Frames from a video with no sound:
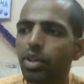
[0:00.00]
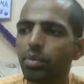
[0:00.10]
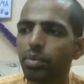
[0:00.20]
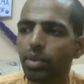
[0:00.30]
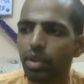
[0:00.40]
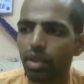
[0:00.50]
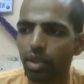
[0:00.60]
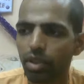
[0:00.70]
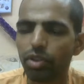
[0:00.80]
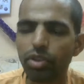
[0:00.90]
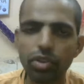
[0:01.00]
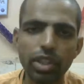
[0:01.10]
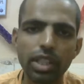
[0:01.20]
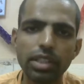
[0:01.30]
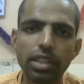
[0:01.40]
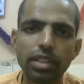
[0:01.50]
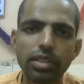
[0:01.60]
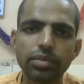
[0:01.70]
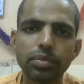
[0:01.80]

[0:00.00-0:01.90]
of true religion.